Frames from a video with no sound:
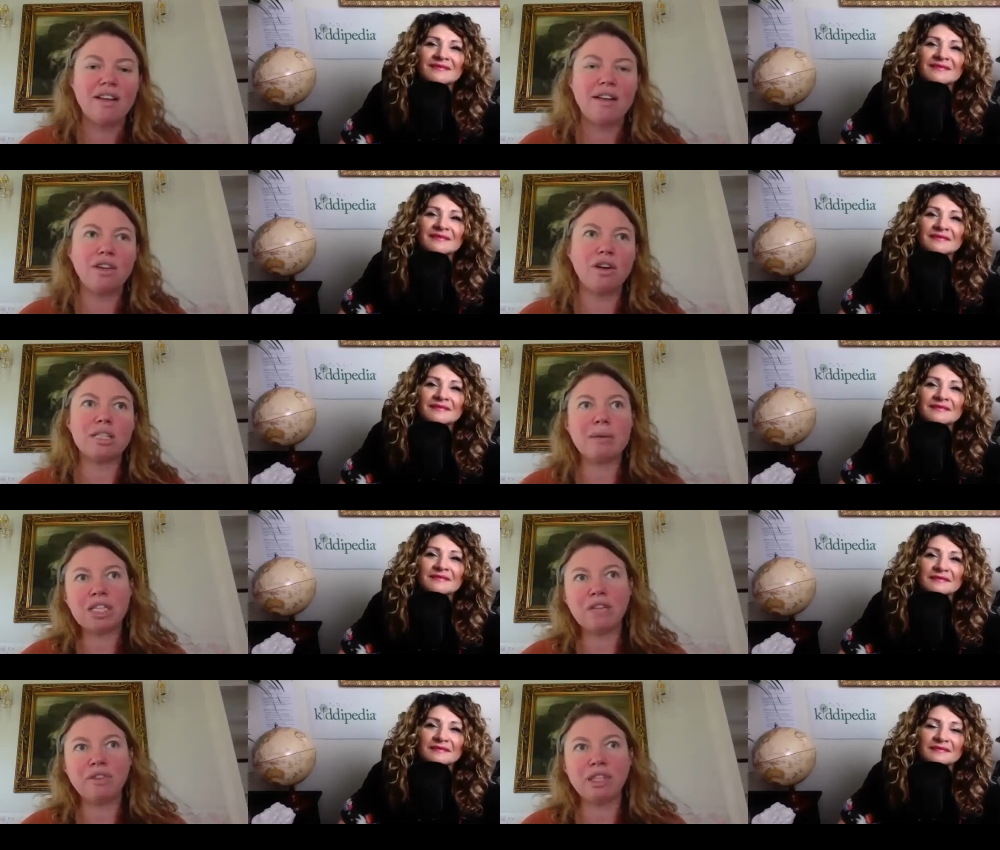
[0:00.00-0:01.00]
Speaker 1: you know,
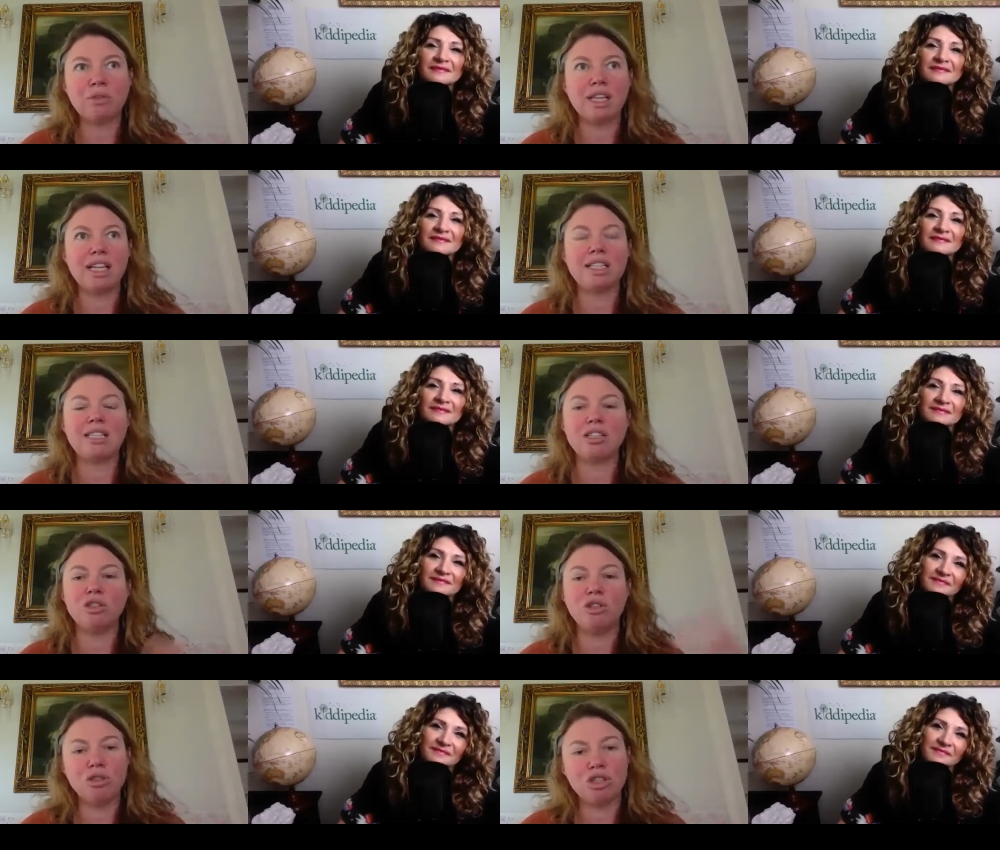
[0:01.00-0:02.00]
especially for little kids. There's
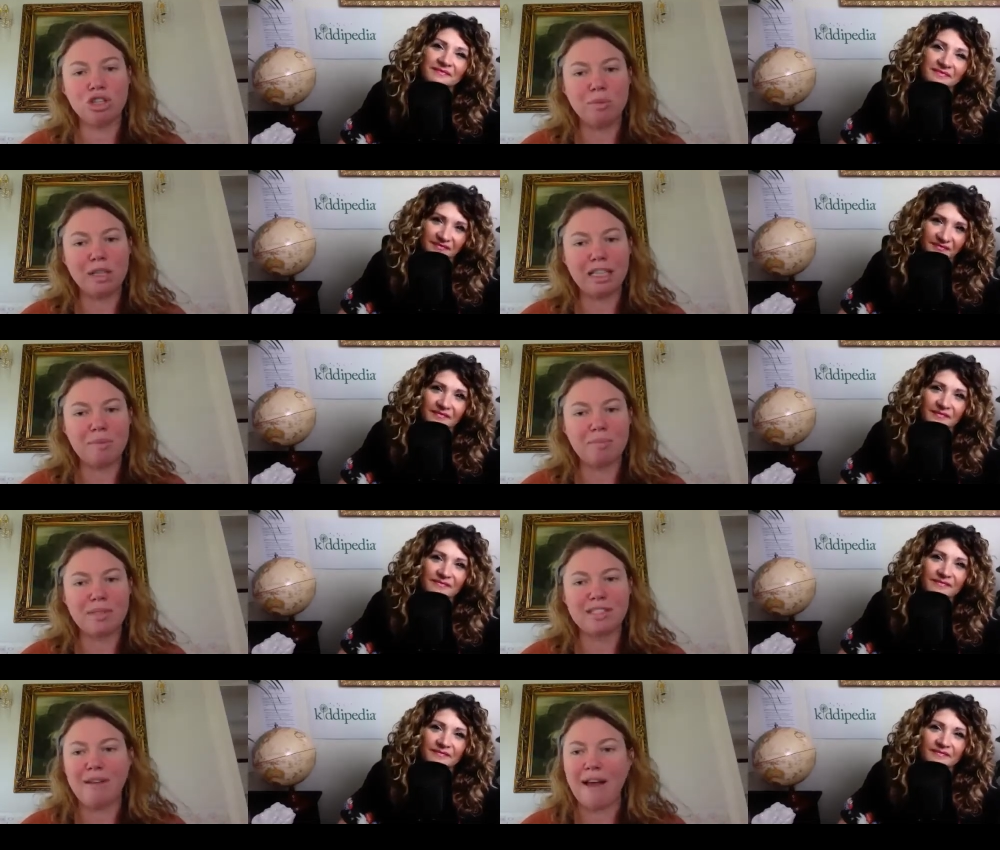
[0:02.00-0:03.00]
YouTube
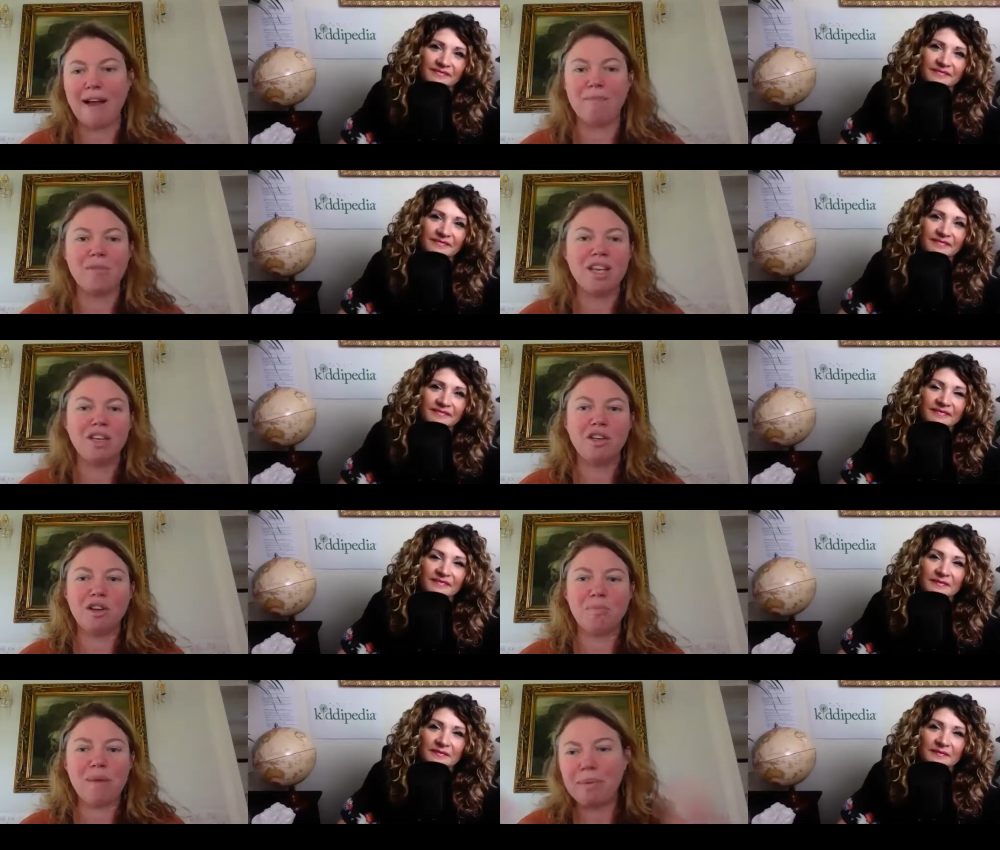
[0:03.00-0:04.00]
clips, um, you
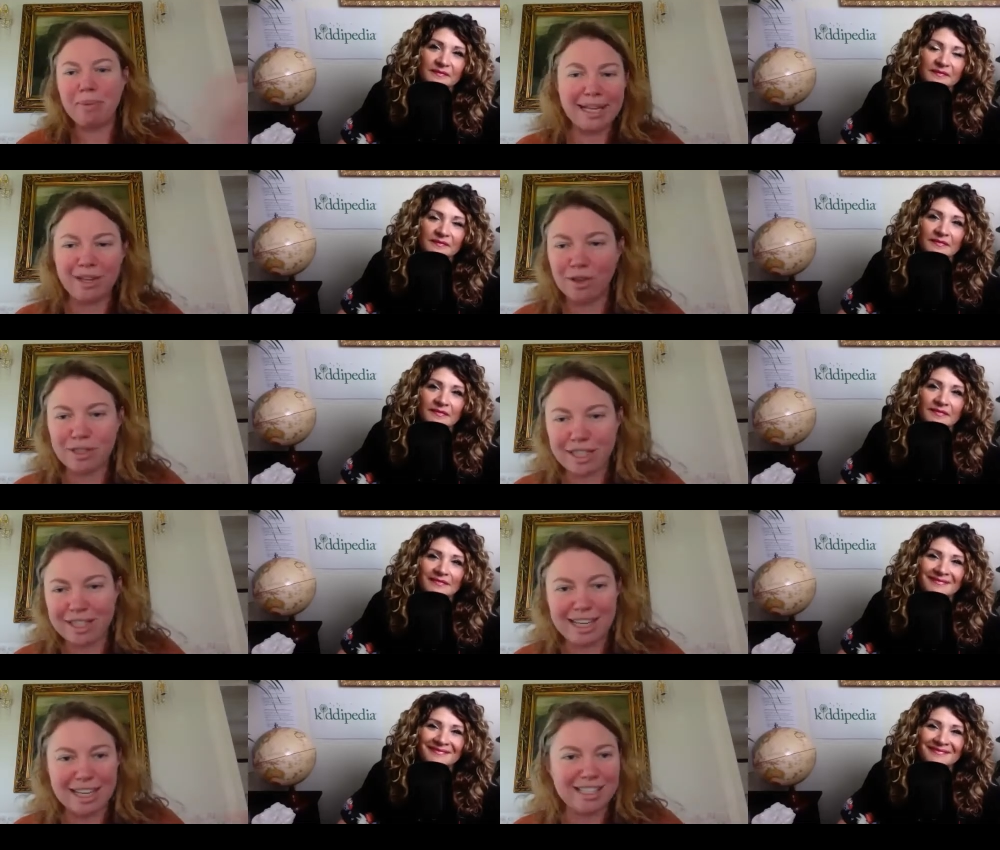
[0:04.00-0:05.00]
know, Peppa Pig goes to the
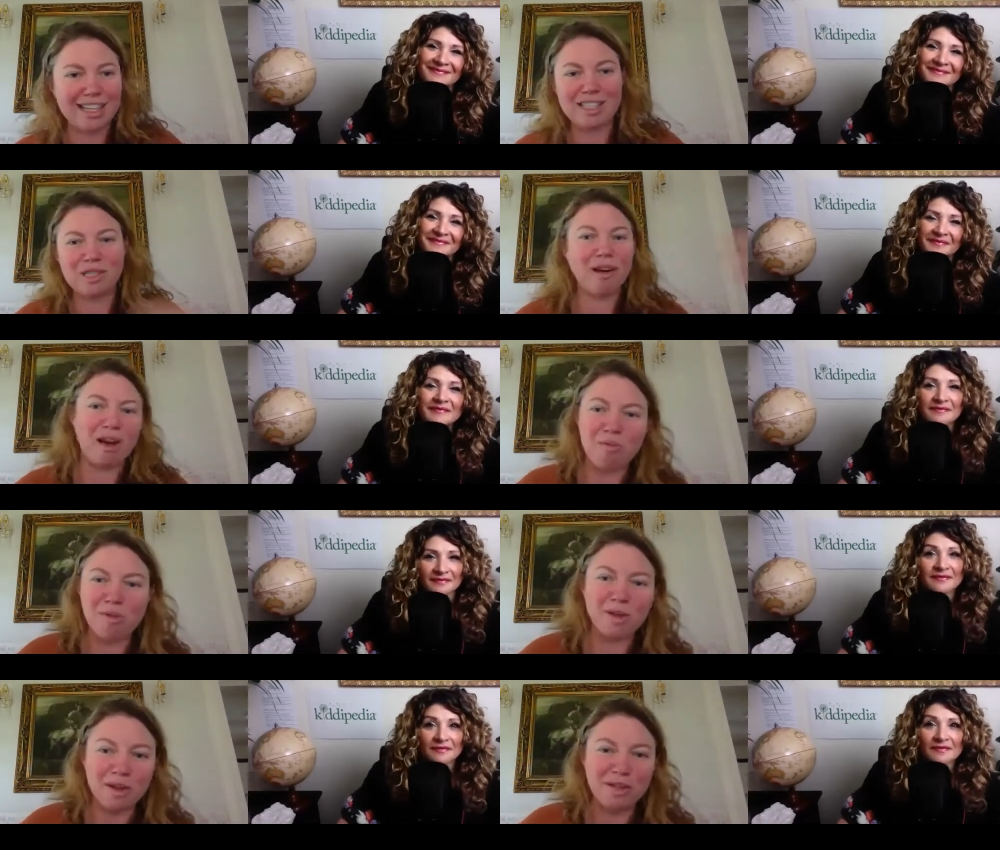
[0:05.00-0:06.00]
dentist or
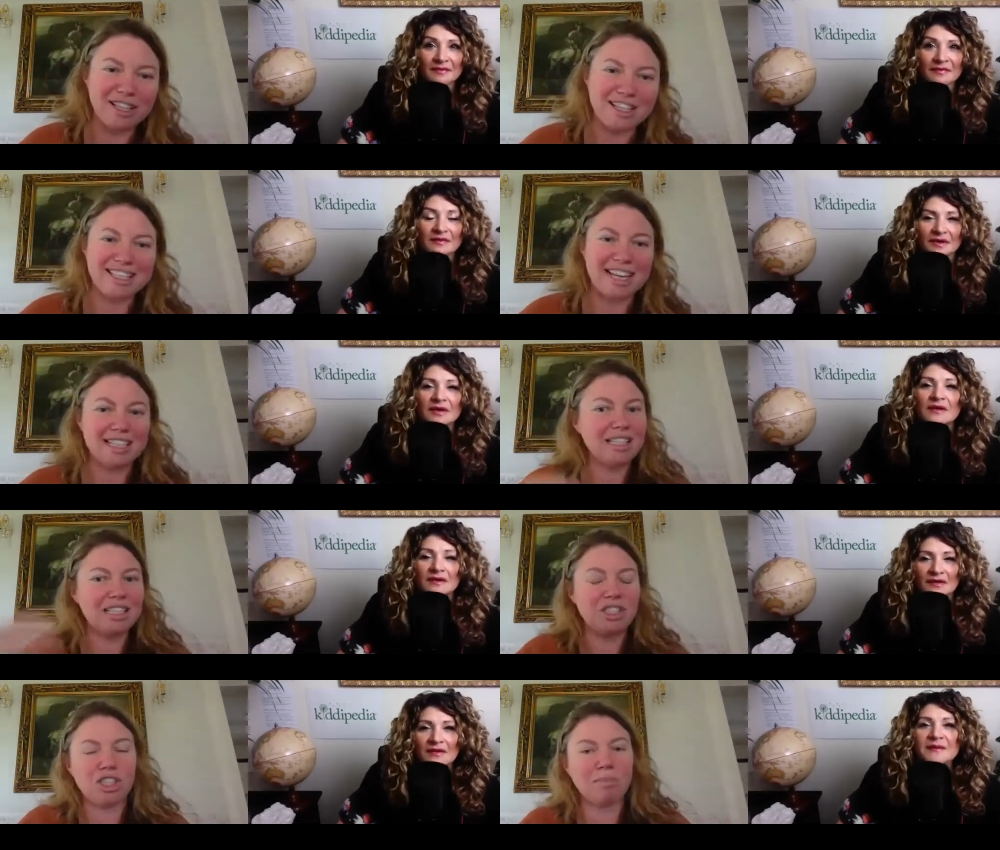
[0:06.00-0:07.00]
Elmo goes to the
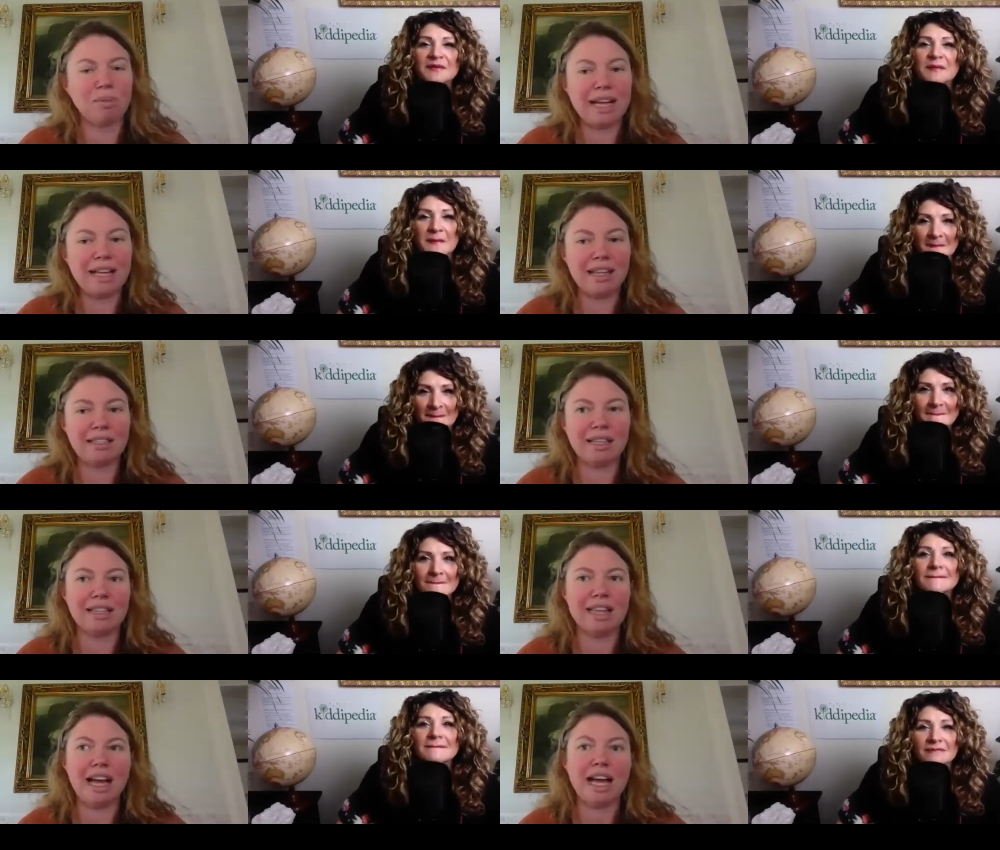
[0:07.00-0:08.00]
dentist. You can play things like
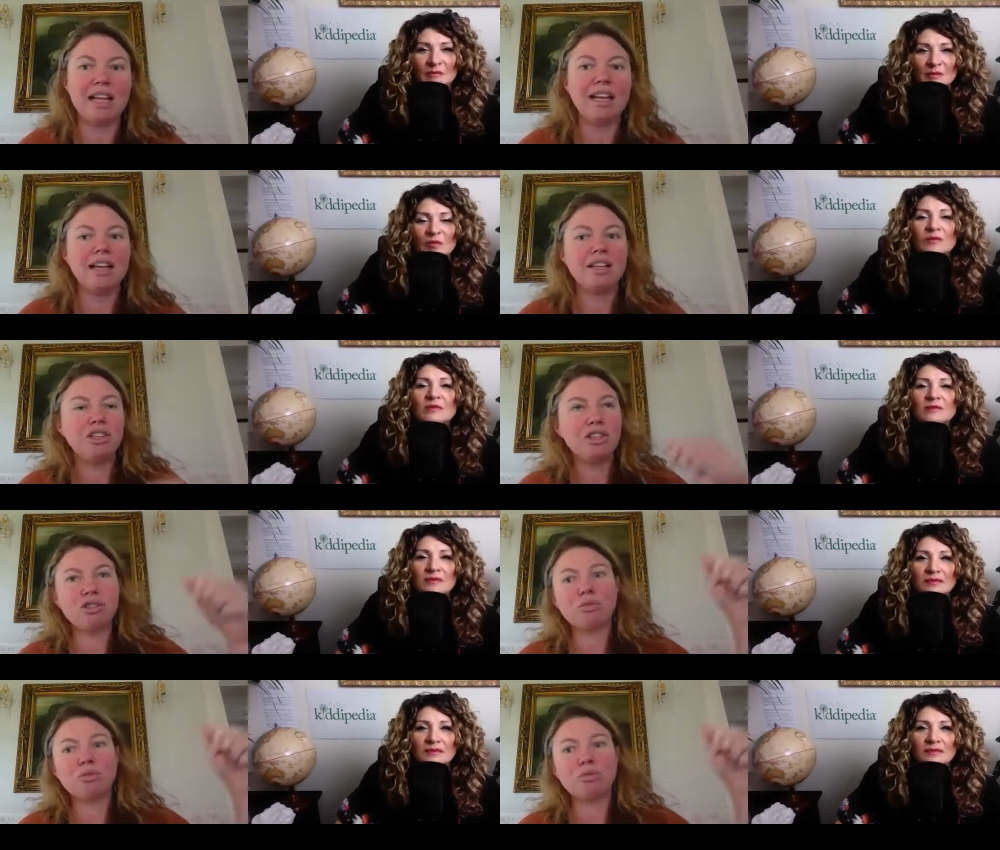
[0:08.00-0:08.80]
that. You can do